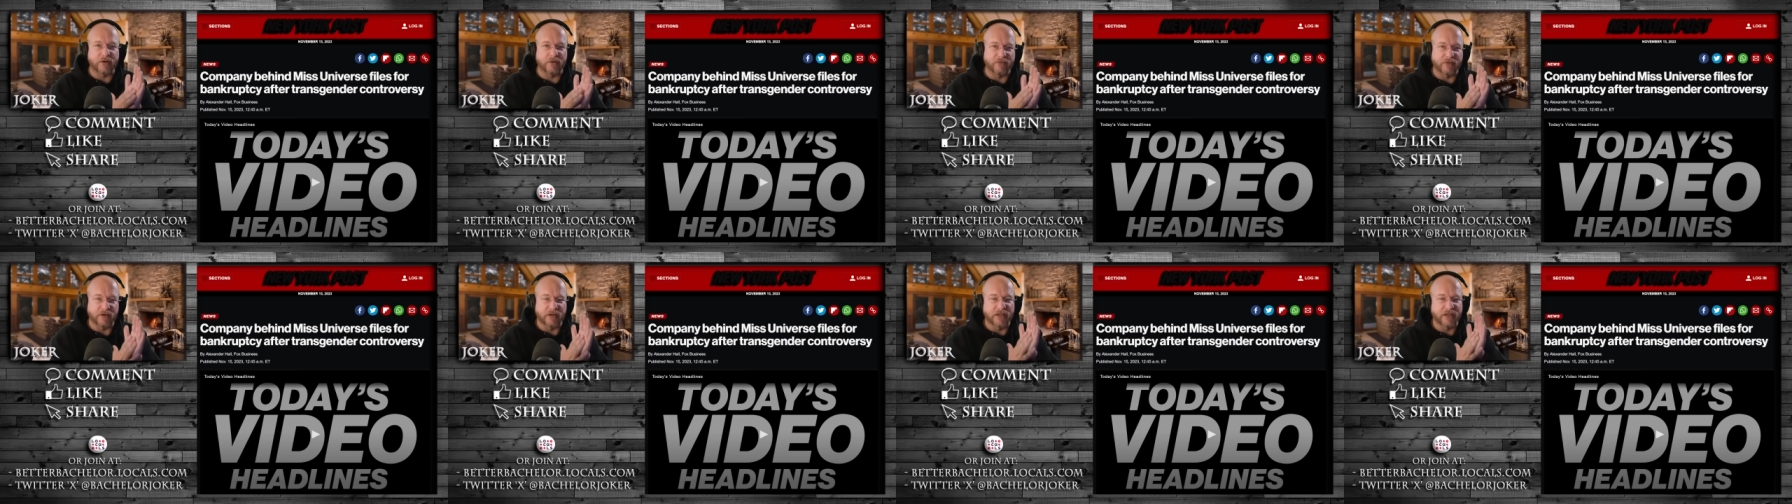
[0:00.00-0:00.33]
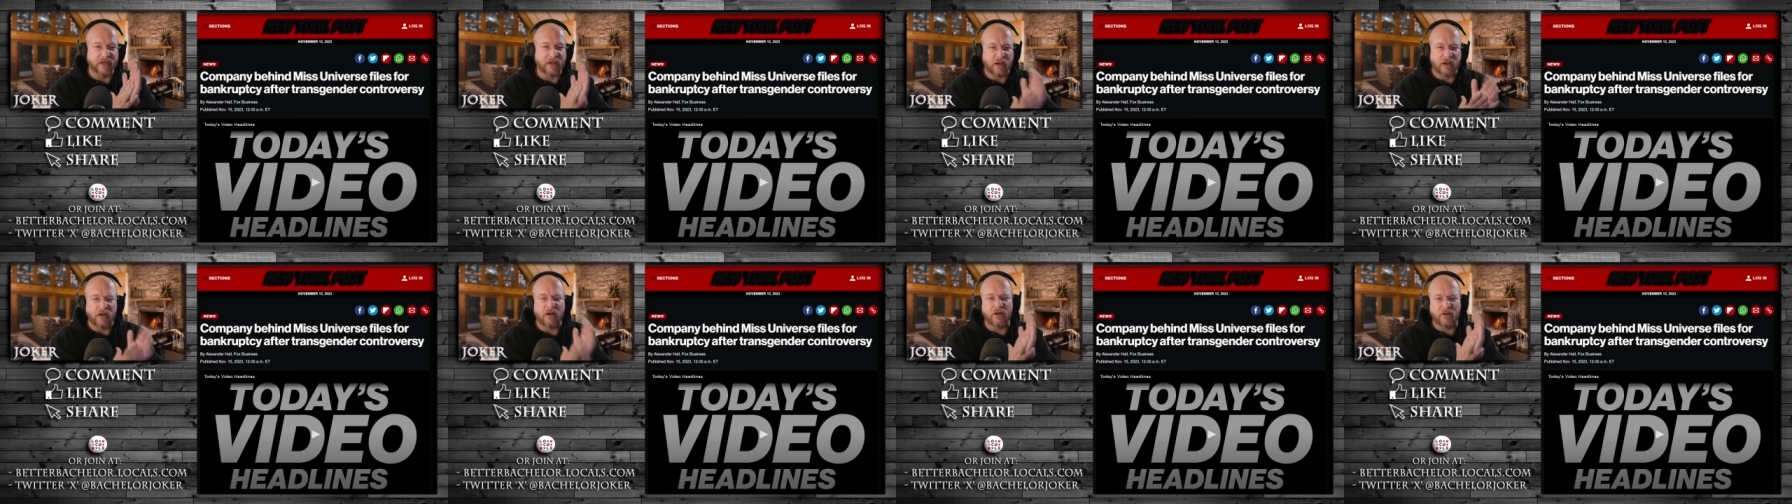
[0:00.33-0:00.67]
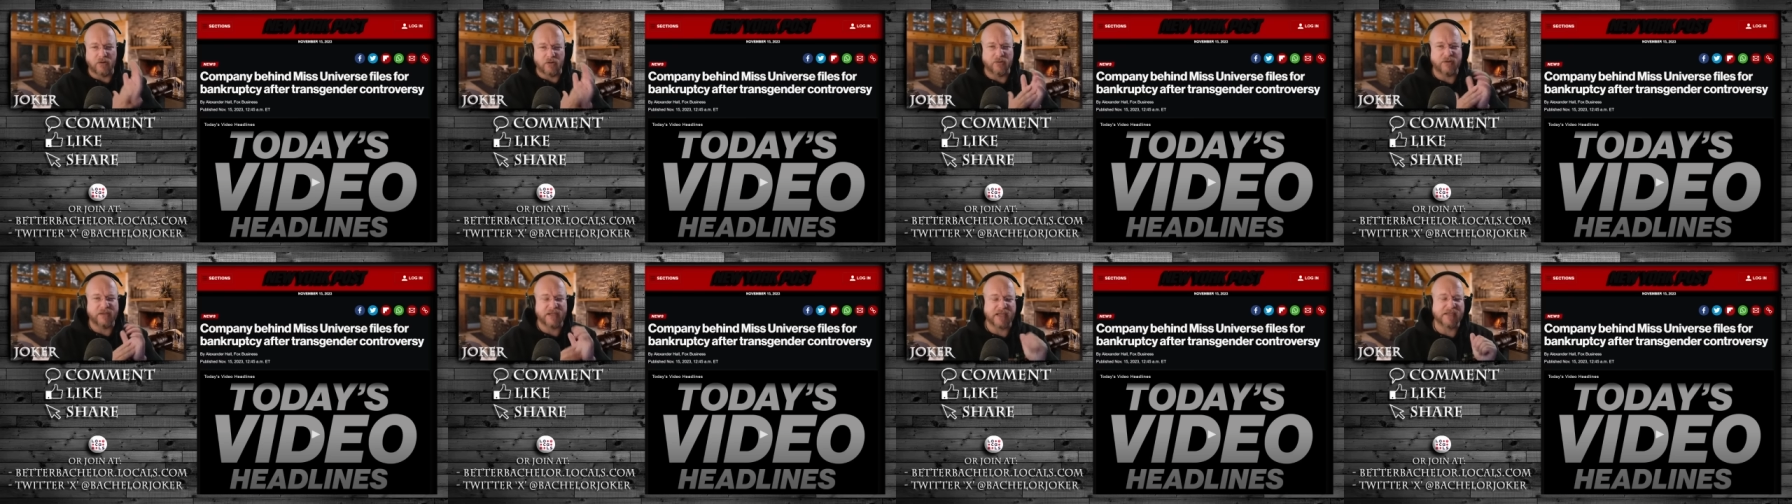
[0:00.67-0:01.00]
and they're like,
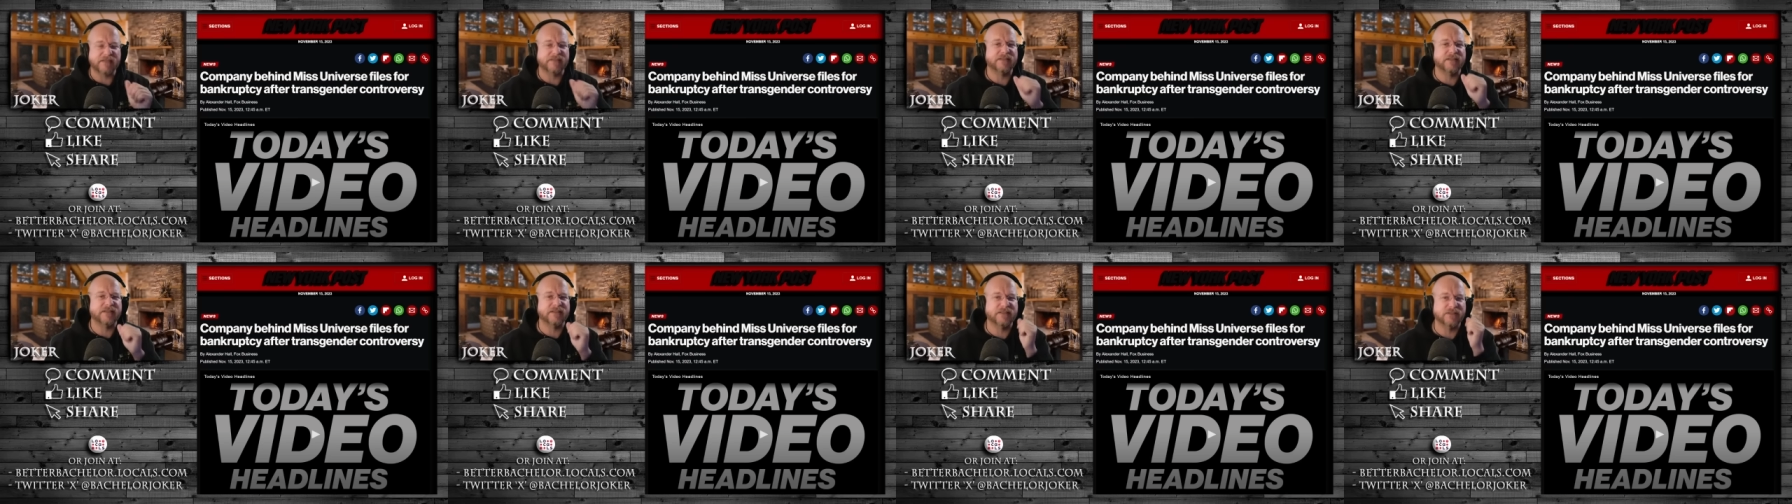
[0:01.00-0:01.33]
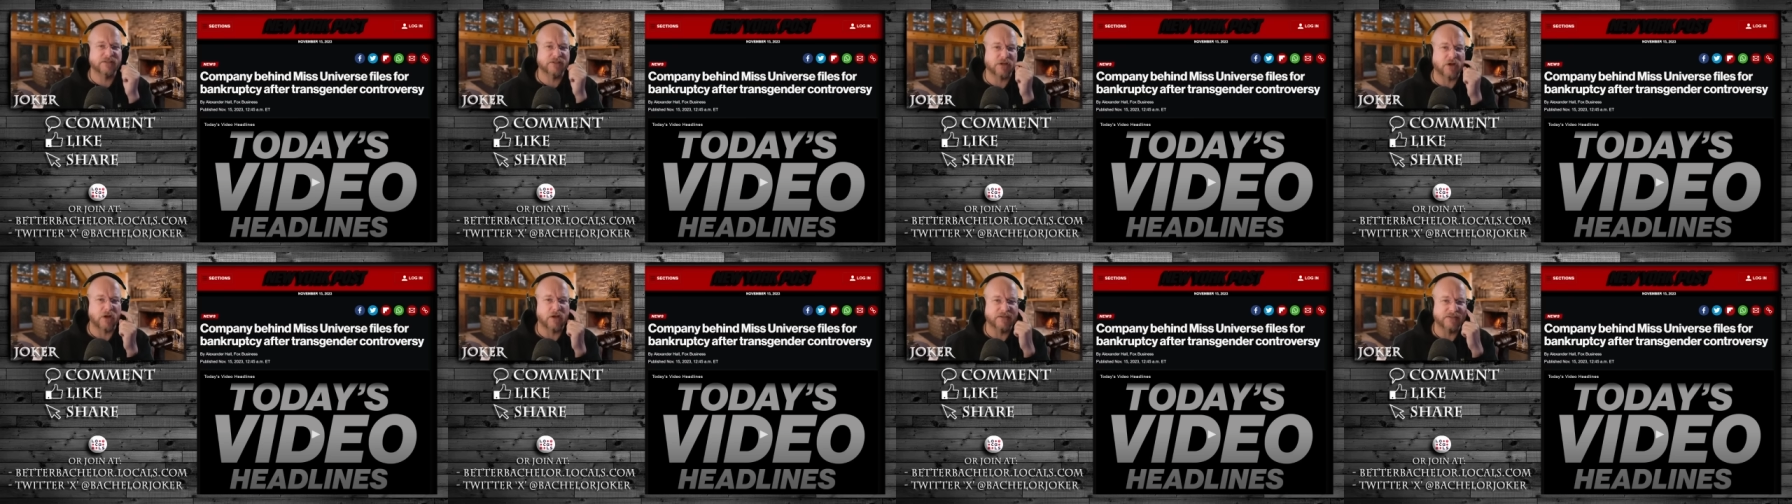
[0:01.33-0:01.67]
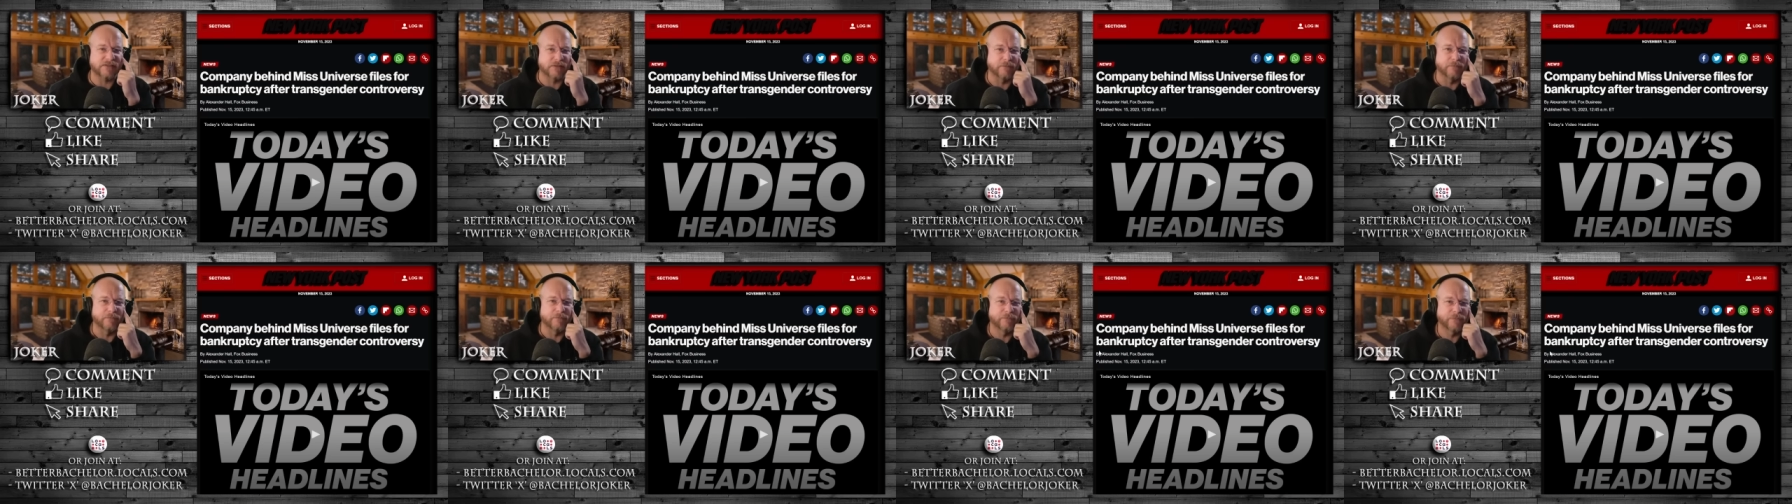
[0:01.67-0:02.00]
oh, yes, this is awesome.